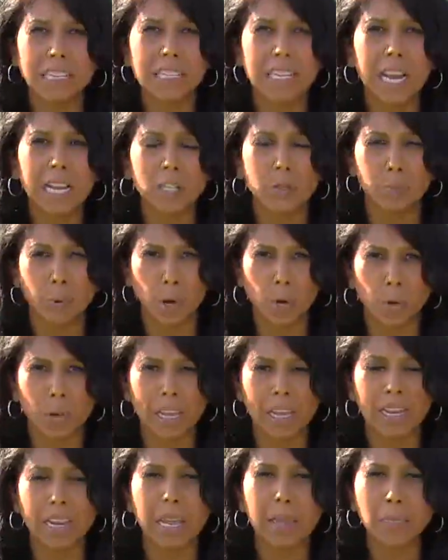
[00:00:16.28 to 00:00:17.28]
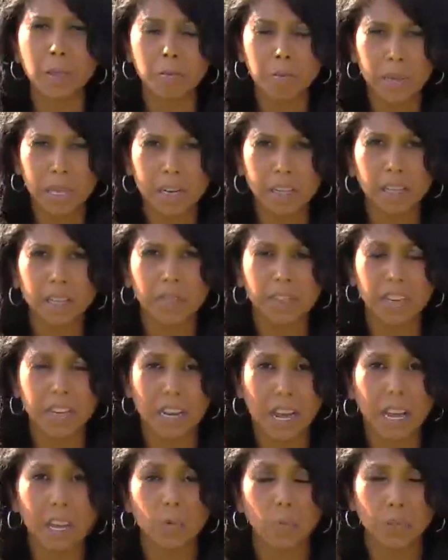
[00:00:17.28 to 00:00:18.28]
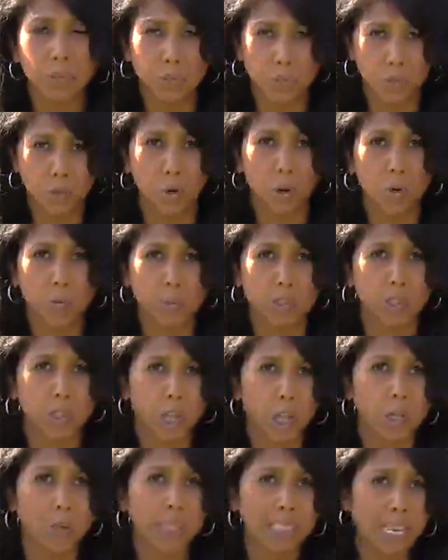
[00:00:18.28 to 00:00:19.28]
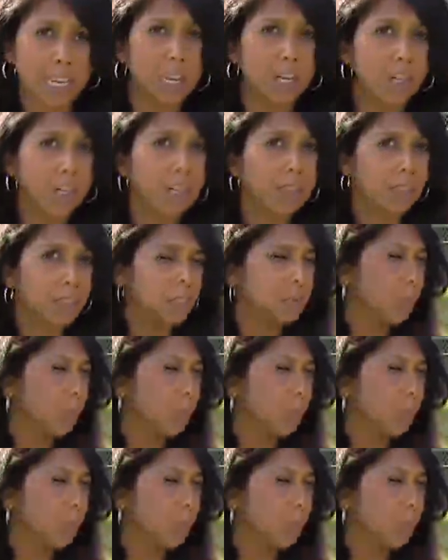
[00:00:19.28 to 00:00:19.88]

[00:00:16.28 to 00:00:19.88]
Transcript: these guys broke in in the middle of the night when the store was closed. Take a look at the